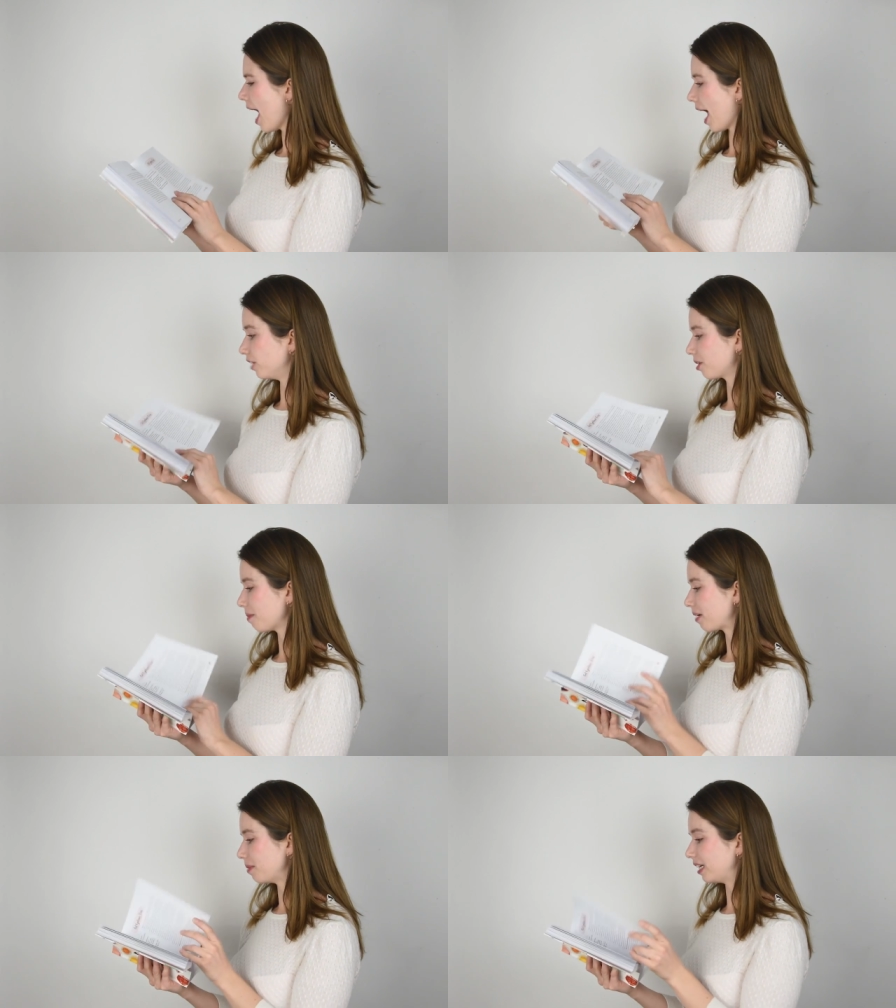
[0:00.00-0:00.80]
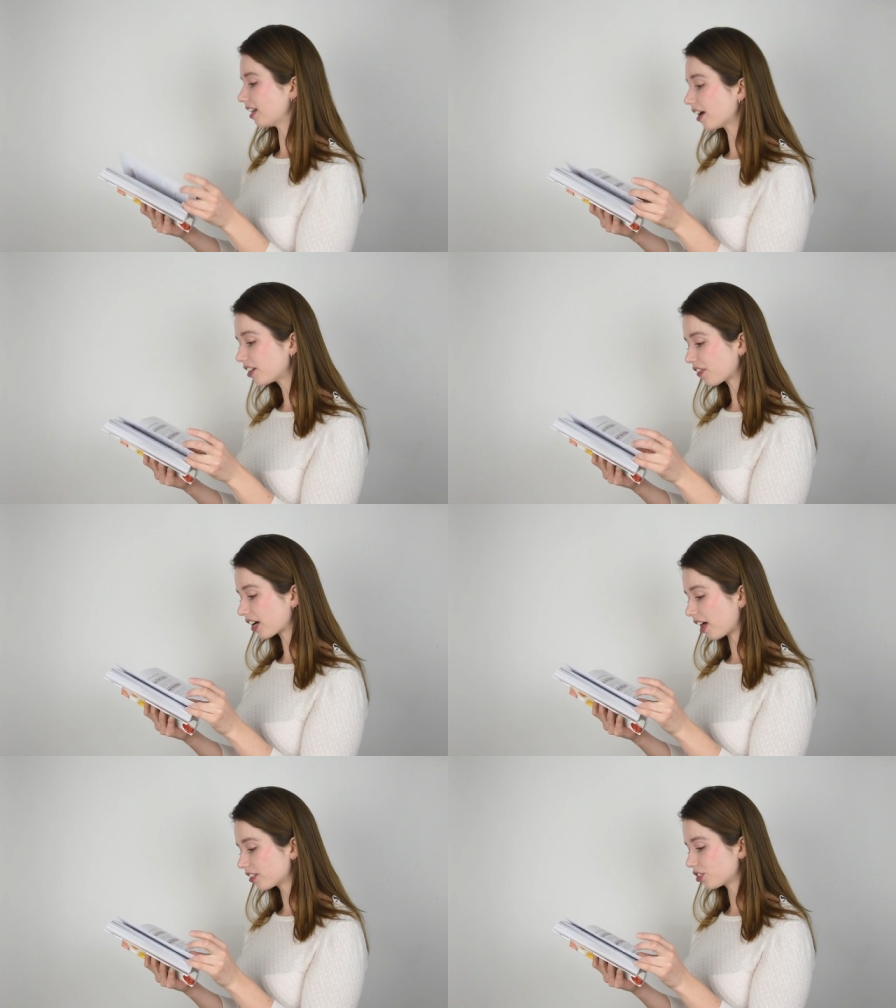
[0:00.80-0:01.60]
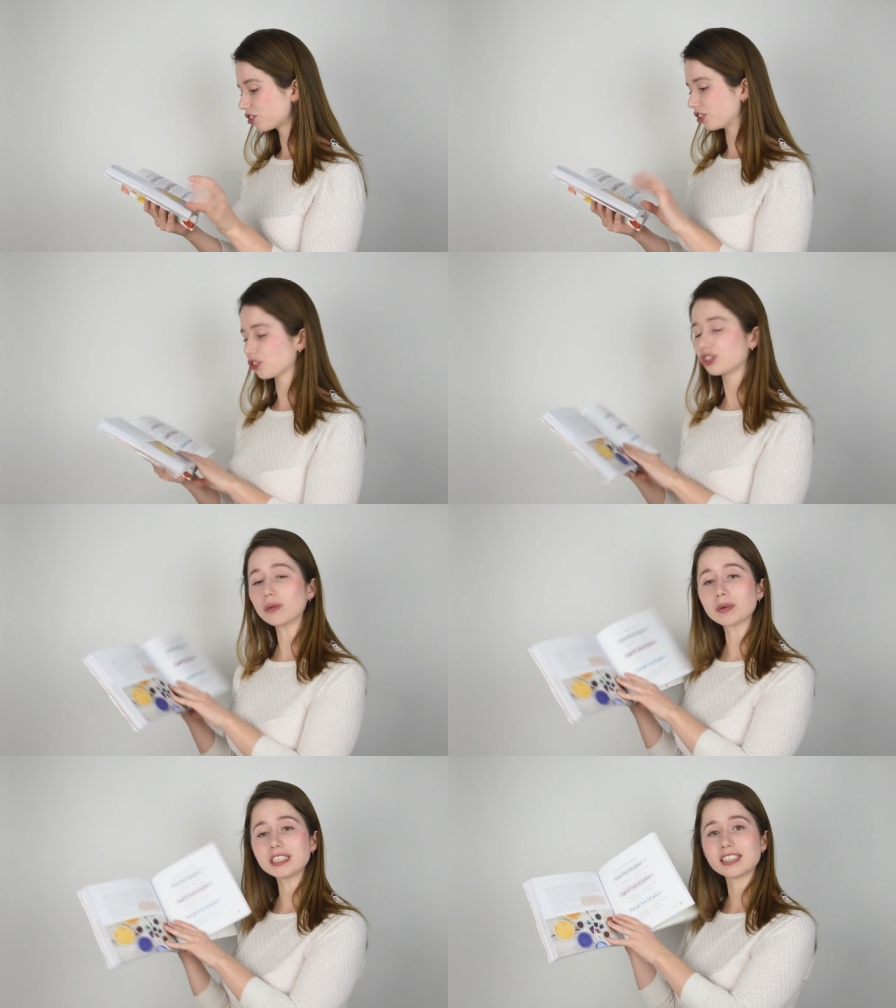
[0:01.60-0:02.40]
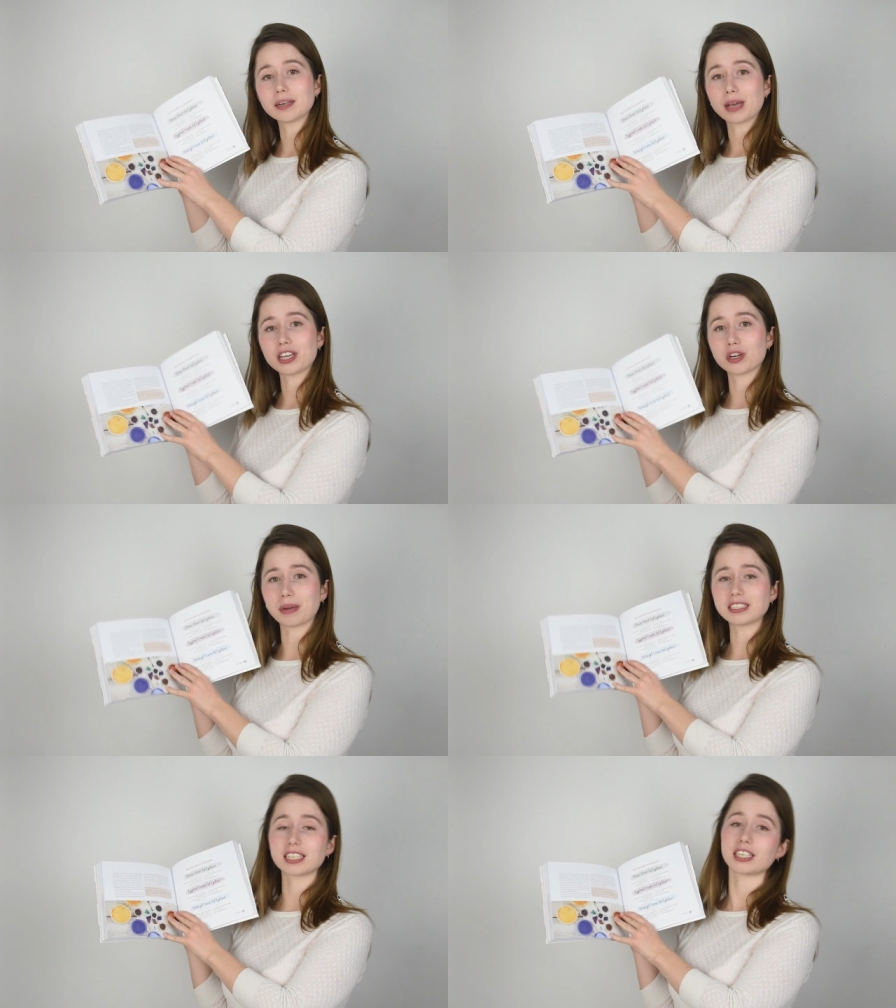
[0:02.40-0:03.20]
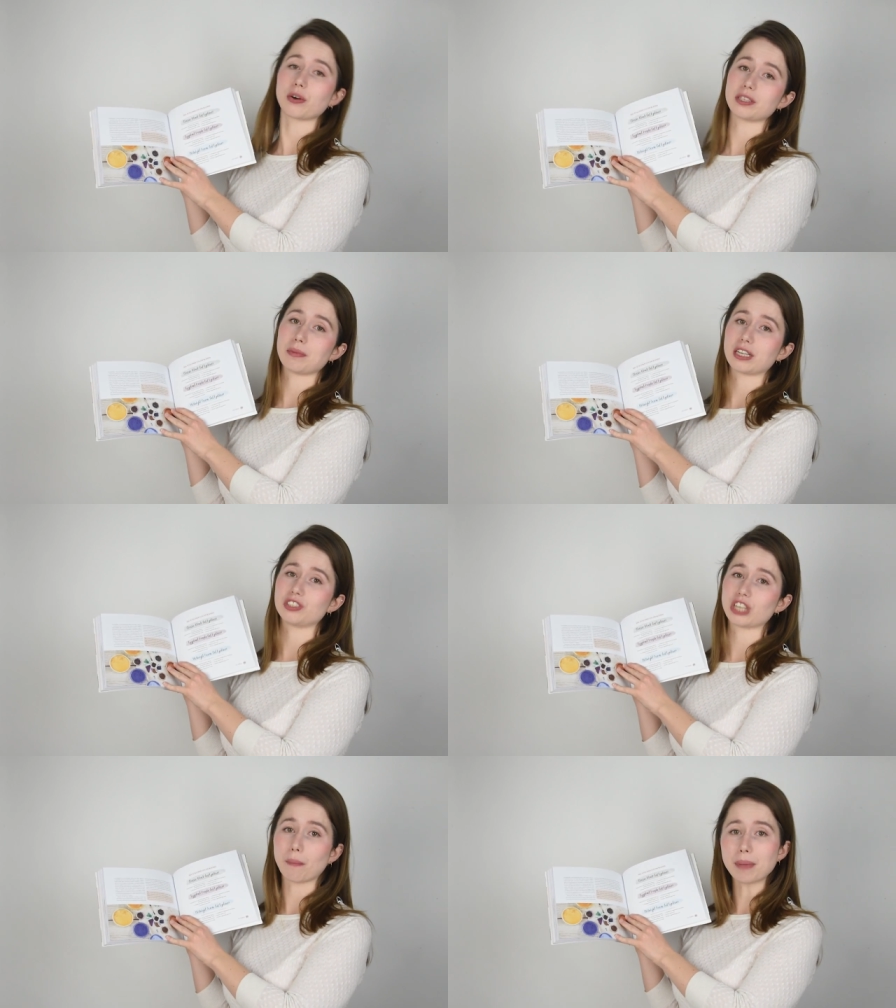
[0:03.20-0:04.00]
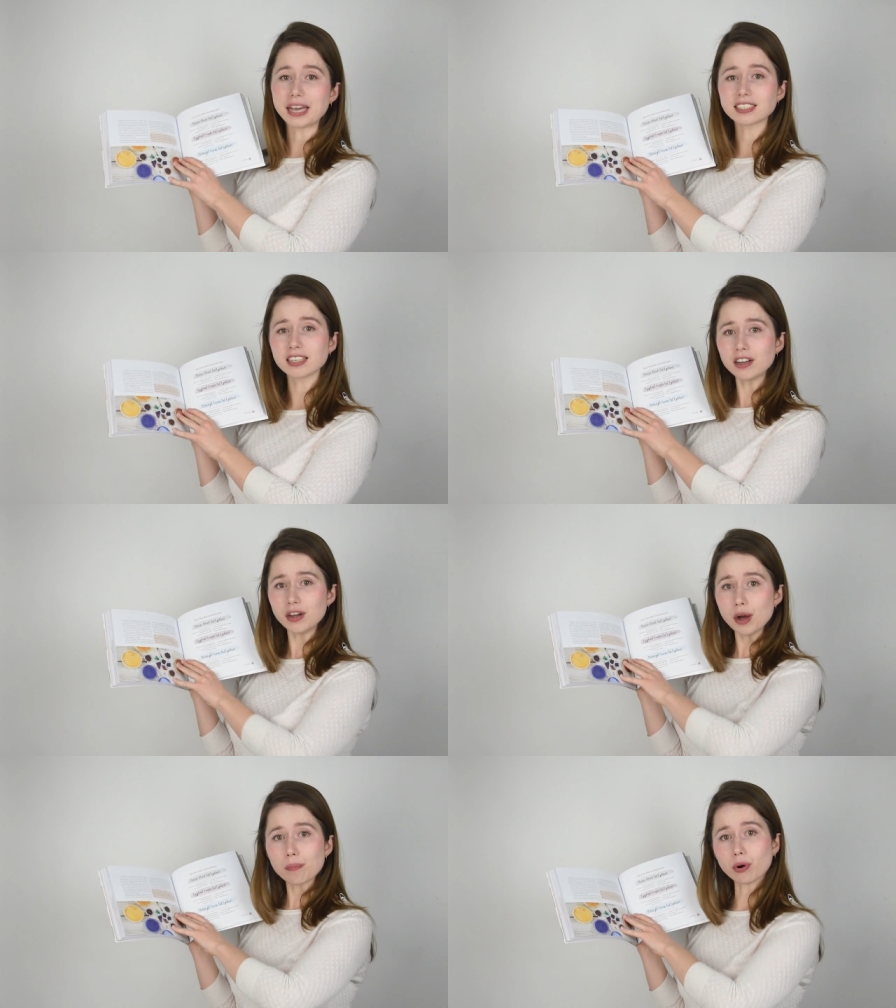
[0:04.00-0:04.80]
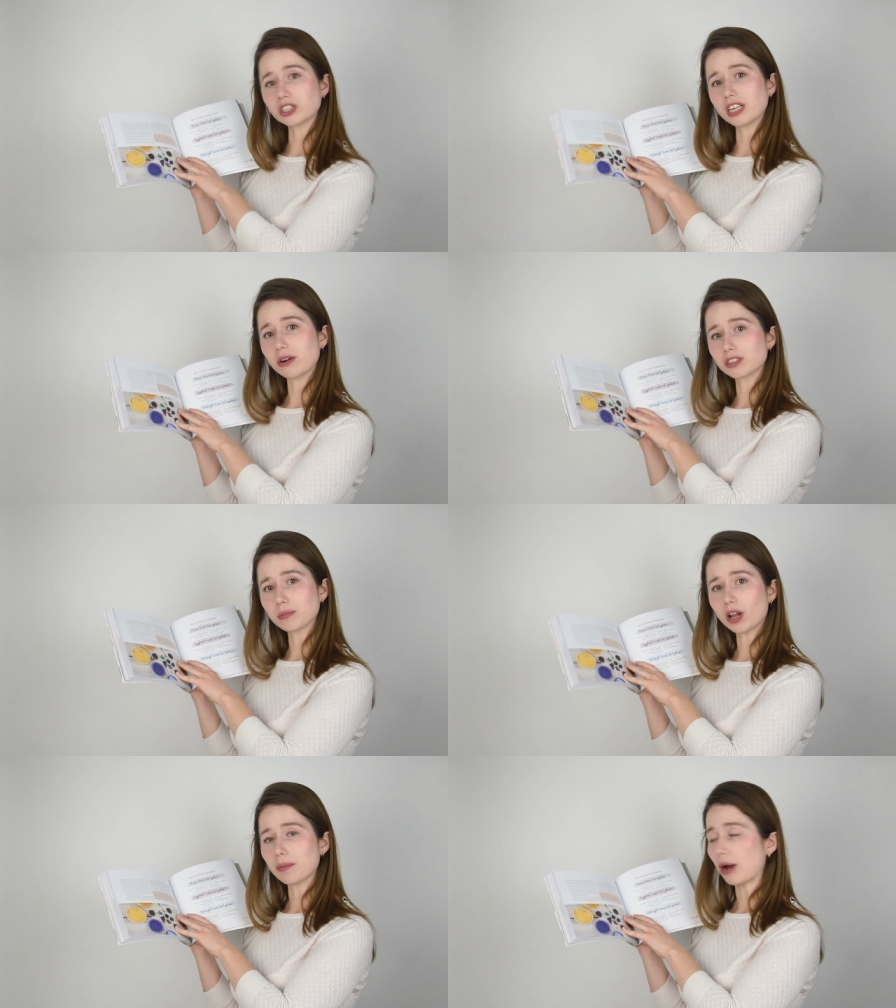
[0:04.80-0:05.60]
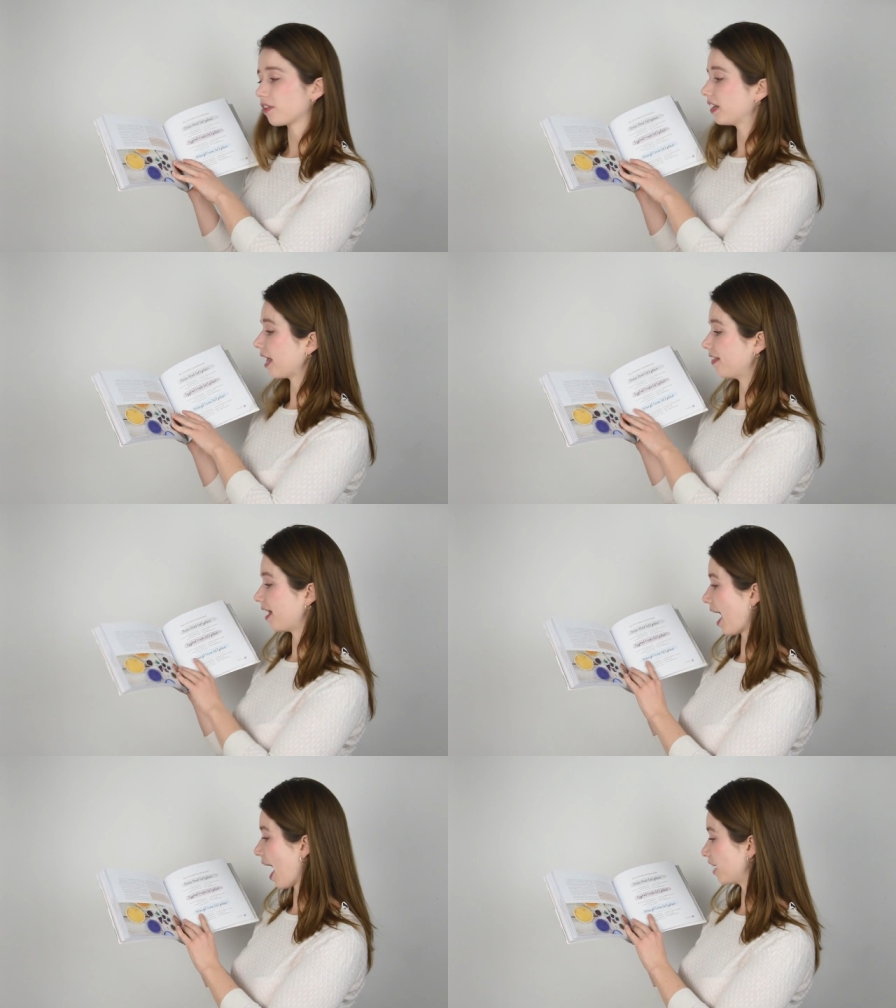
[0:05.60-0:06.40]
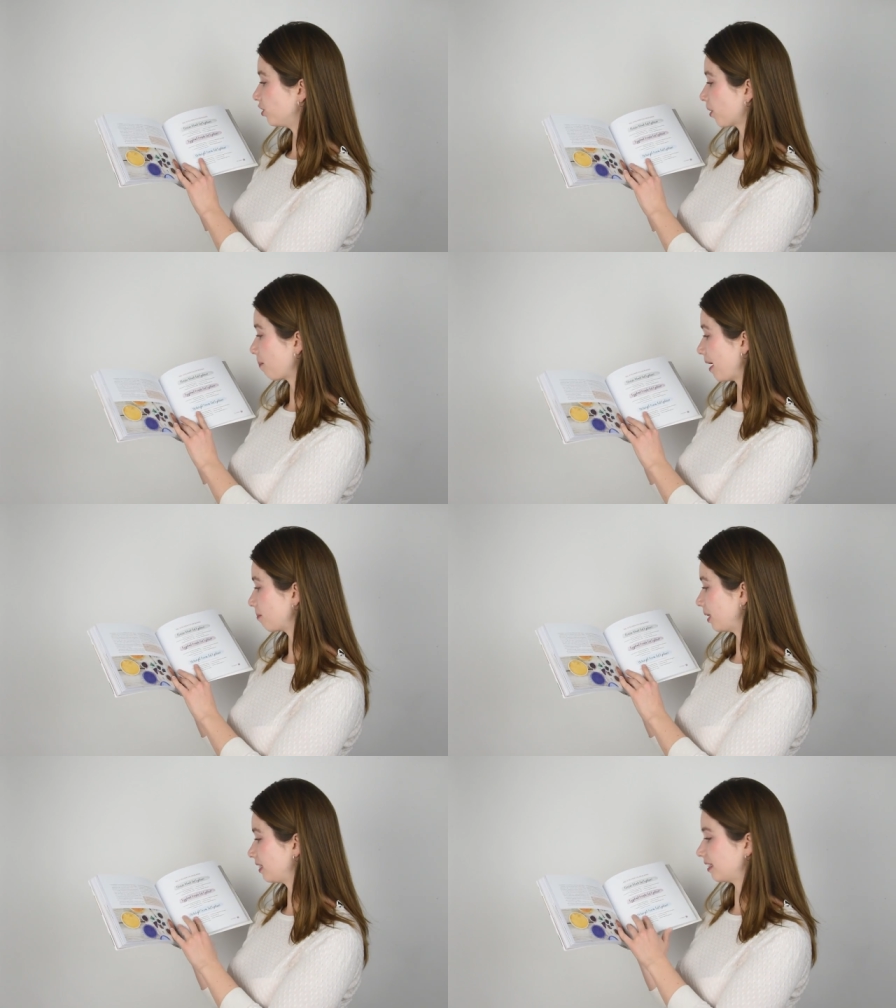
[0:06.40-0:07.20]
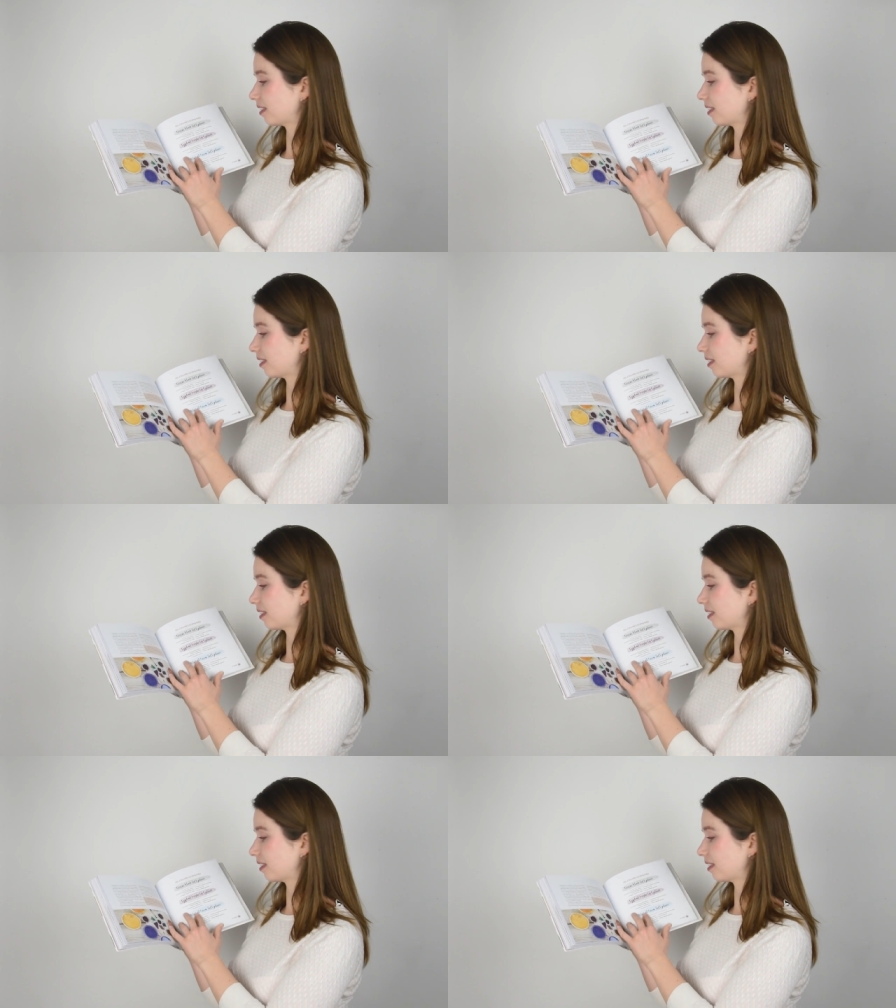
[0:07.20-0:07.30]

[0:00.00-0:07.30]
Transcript: And you can make them in a ton of different colors. They're super easy to make. You're basically going to make a gel base, portion out a small amount of it, and then add your pigments and